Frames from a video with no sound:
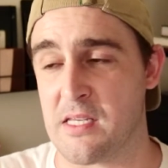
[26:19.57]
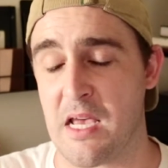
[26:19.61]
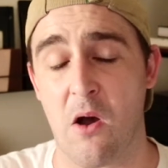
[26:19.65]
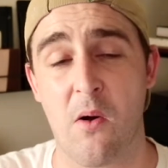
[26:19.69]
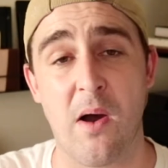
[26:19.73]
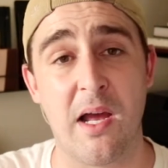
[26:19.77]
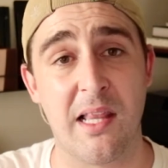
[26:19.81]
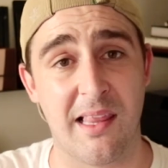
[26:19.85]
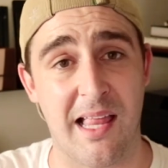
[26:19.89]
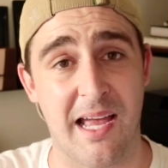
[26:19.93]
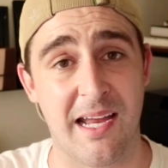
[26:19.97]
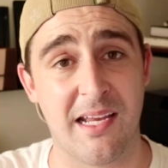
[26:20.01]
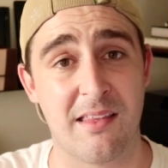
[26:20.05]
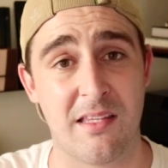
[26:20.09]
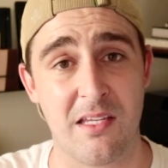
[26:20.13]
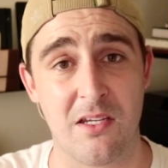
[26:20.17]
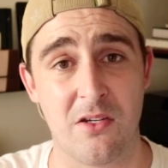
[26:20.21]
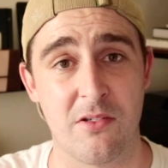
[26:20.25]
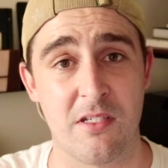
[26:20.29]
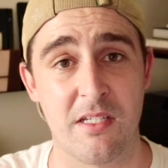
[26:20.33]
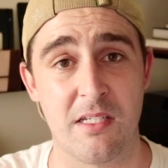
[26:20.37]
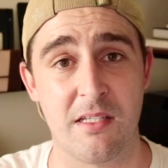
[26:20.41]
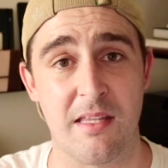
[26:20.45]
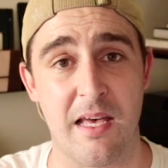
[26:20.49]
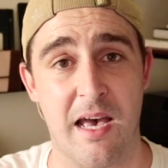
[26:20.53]
oh, I like that
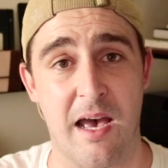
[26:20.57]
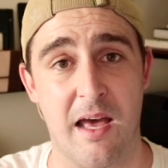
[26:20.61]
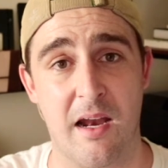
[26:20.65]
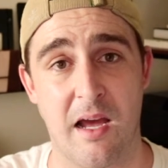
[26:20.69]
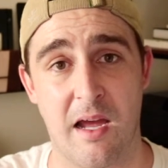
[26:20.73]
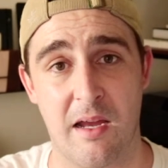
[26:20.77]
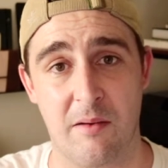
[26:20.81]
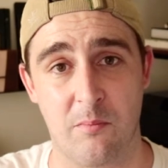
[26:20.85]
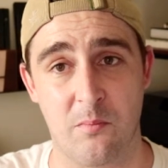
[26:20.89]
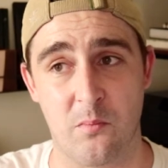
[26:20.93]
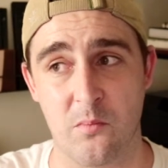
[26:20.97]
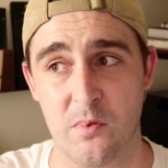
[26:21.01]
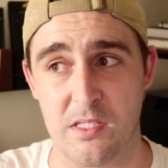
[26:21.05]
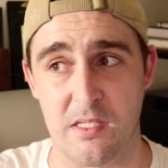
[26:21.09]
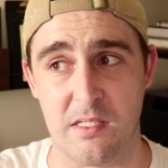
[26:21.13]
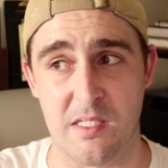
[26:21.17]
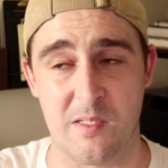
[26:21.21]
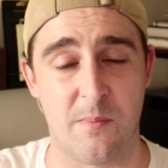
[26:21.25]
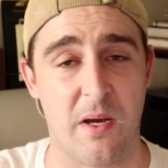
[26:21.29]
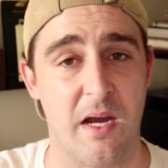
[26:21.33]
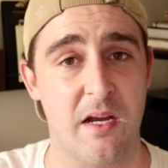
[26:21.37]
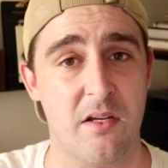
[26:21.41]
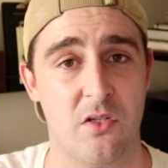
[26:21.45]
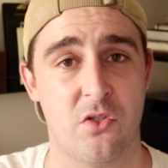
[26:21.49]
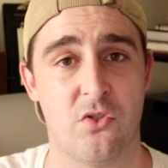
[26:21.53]
you did that. I was
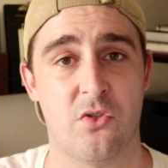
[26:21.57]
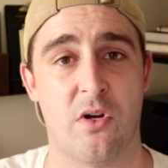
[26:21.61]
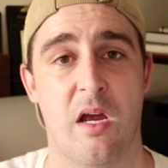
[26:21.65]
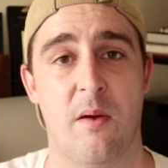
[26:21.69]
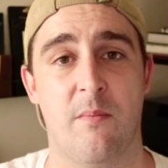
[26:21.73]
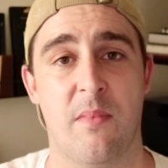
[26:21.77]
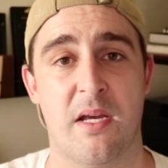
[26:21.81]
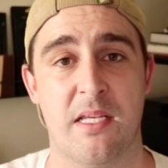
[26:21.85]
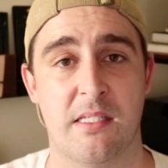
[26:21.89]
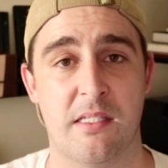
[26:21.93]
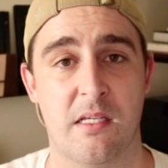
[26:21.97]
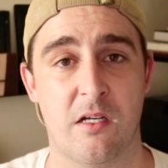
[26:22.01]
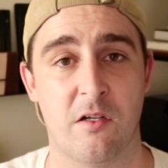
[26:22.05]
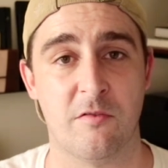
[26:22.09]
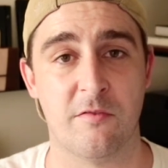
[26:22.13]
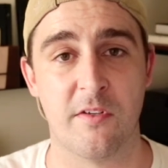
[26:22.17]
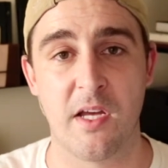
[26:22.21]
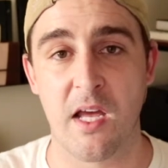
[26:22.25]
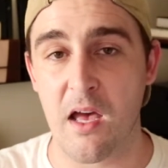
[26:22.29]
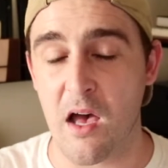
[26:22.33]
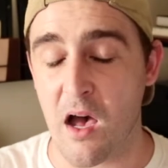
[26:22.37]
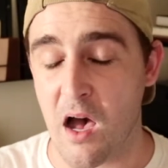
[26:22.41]
inspired to try it myself.